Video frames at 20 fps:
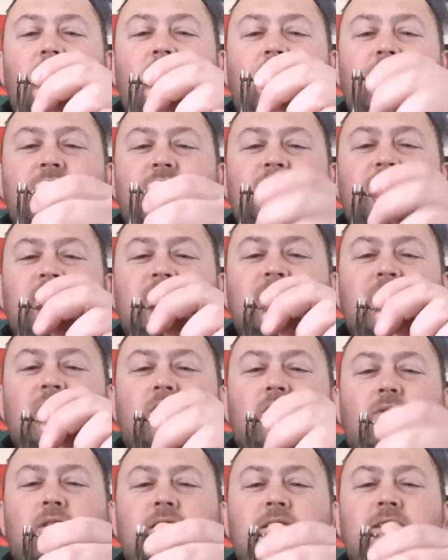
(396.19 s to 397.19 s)
And this
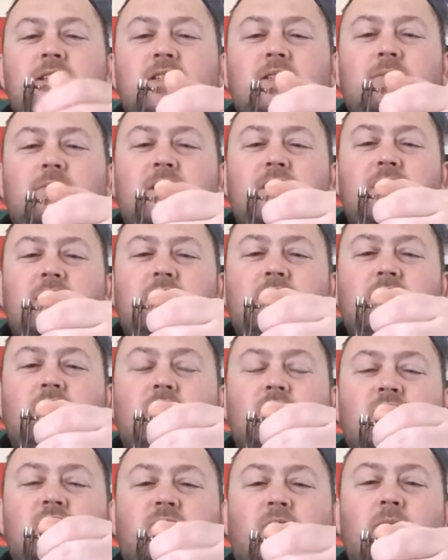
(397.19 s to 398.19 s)
increases. I mean, this
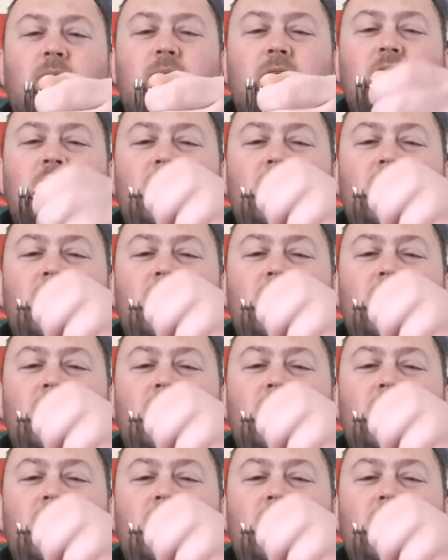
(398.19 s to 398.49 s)
goes from